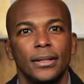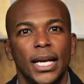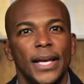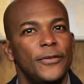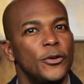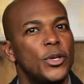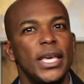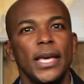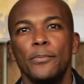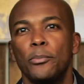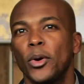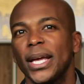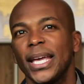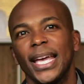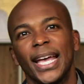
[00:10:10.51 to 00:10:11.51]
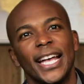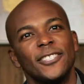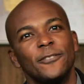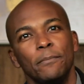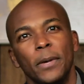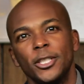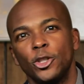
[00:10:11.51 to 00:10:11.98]
if you keep bringing
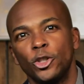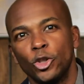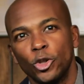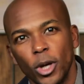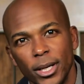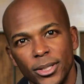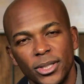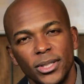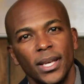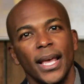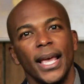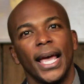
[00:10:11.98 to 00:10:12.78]
as much trust